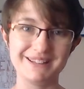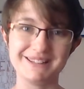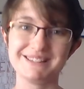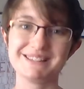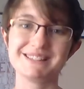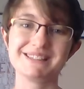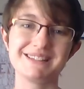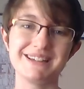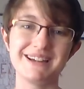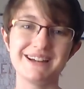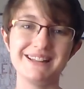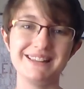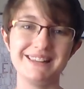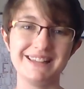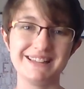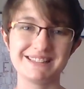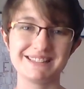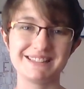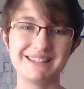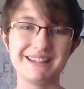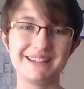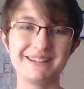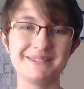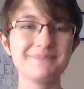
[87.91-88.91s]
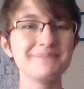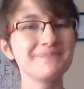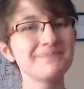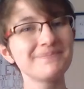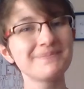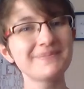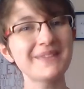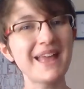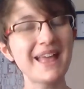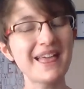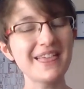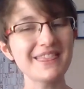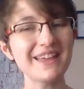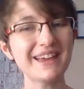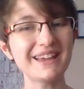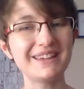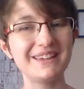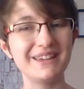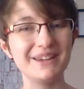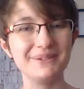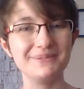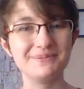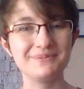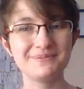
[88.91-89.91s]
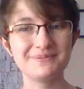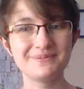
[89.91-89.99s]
and start listening. Thank you.